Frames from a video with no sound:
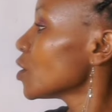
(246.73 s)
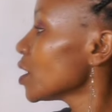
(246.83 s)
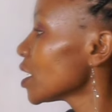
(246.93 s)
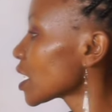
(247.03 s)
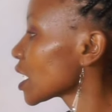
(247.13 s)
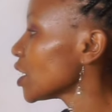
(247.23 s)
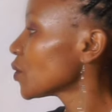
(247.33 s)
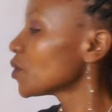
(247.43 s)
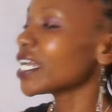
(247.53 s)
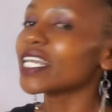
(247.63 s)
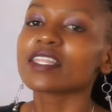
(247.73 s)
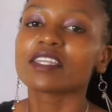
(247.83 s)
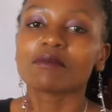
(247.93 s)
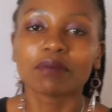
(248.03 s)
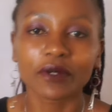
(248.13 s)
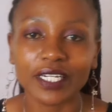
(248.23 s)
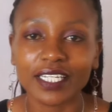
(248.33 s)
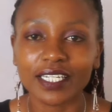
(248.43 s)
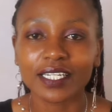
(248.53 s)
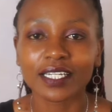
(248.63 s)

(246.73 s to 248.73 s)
include in the body.